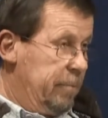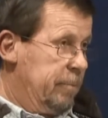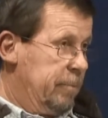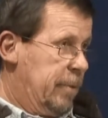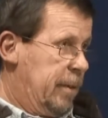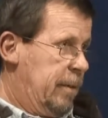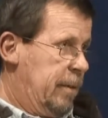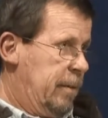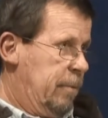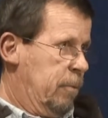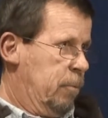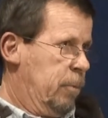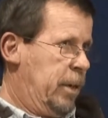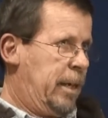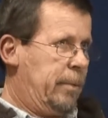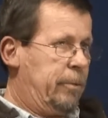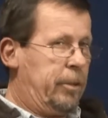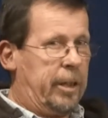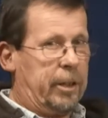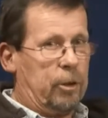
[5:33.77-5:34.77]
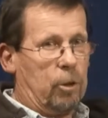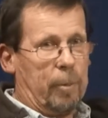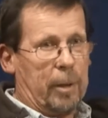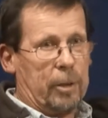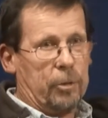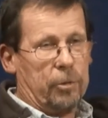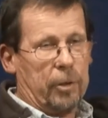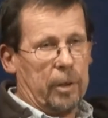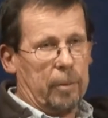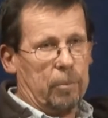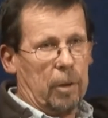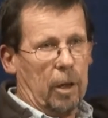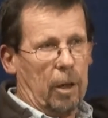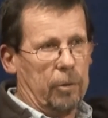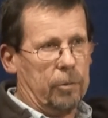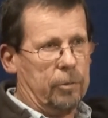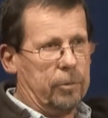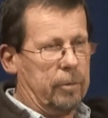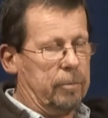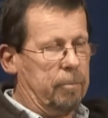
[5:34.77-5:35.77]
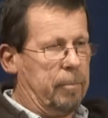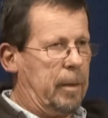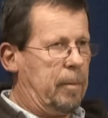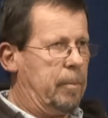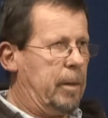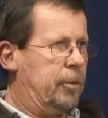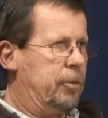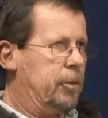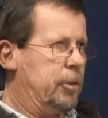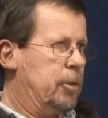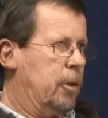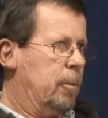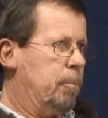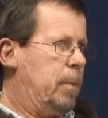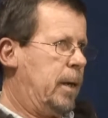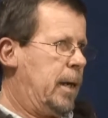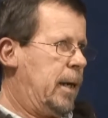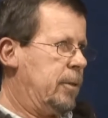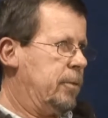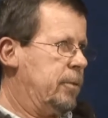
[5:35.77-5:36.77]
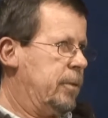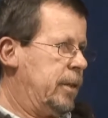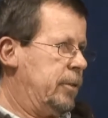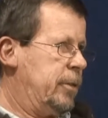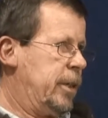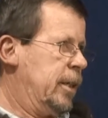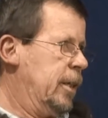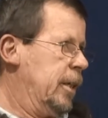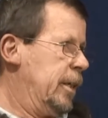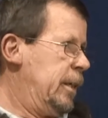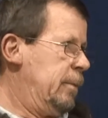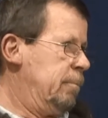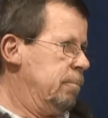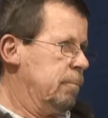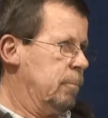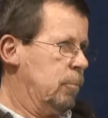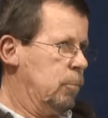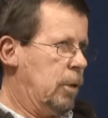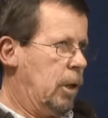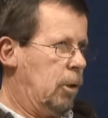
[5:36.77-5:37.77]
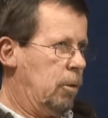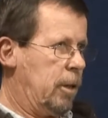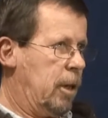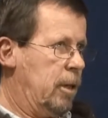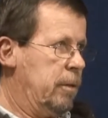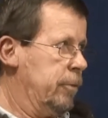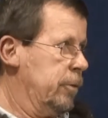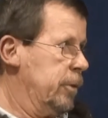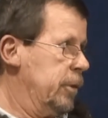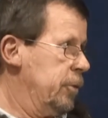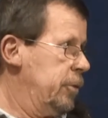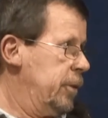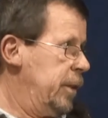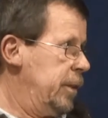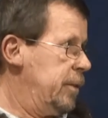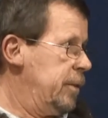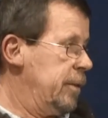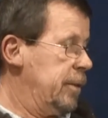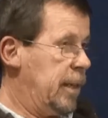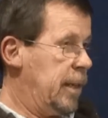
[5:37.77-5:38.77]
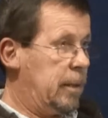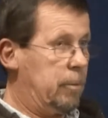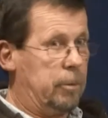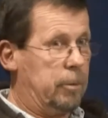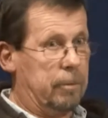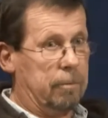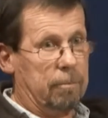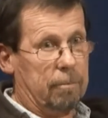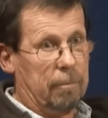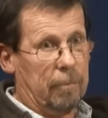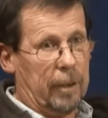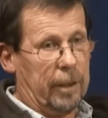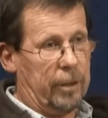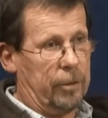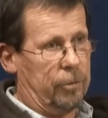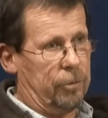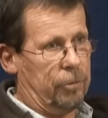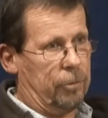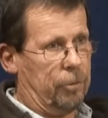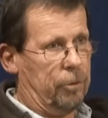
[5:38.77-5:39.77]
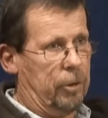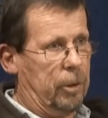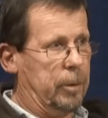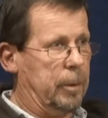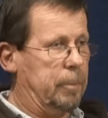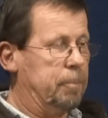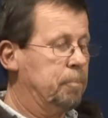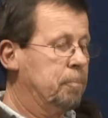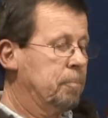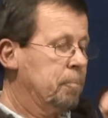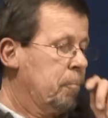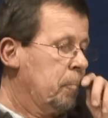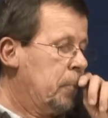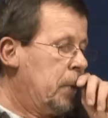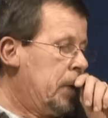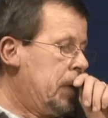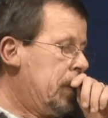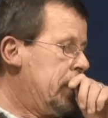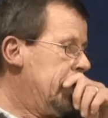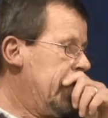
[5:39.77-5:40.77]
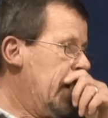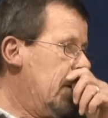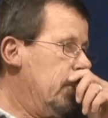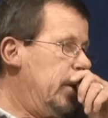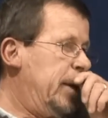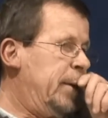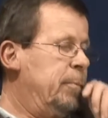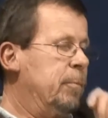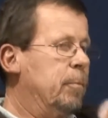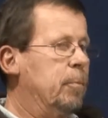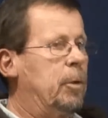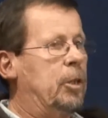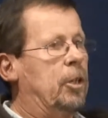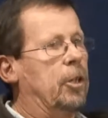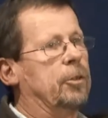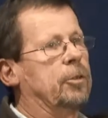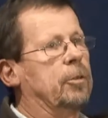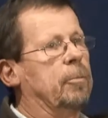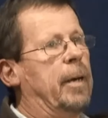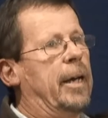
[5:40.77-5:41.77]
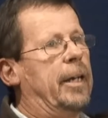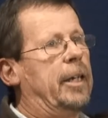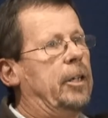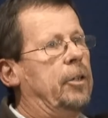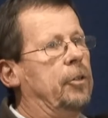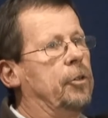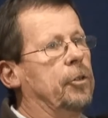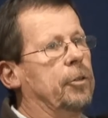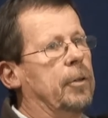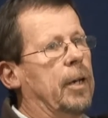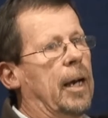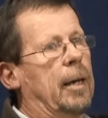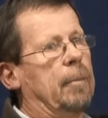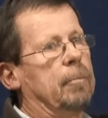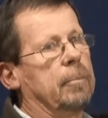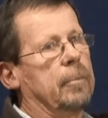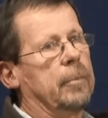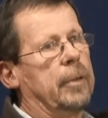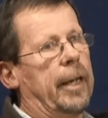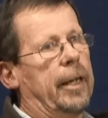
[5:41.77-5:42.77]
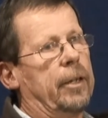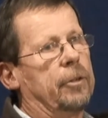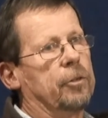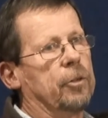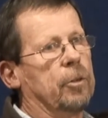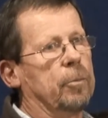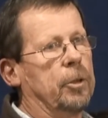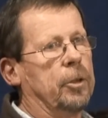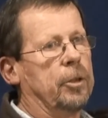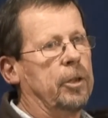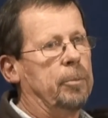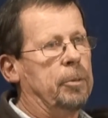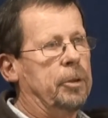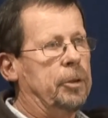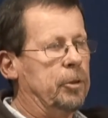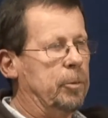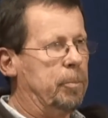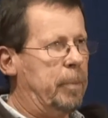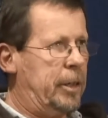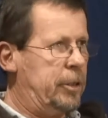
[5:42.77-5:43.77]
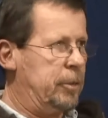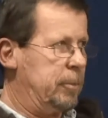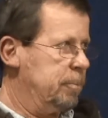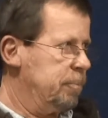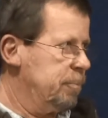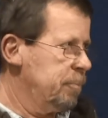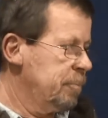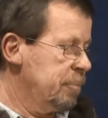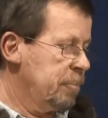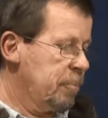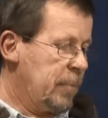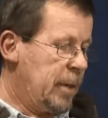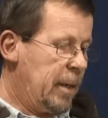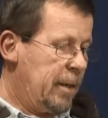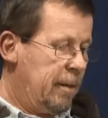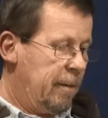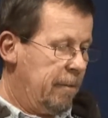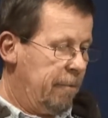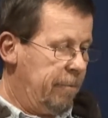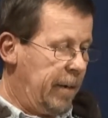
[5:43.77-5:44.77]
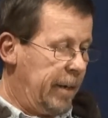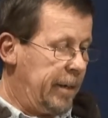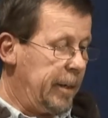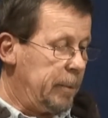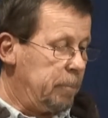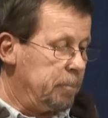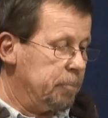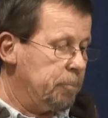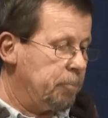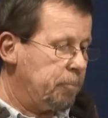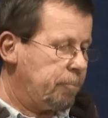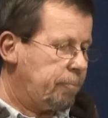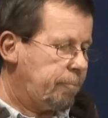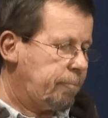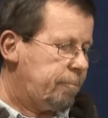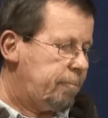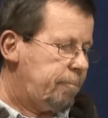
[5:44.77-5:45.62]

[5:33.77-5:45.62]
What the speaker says: But when everything almost seemed lost and many months had gone past, they suddenly rolled over and said that they would let us do it. So we got to manage Dan's community participation funding.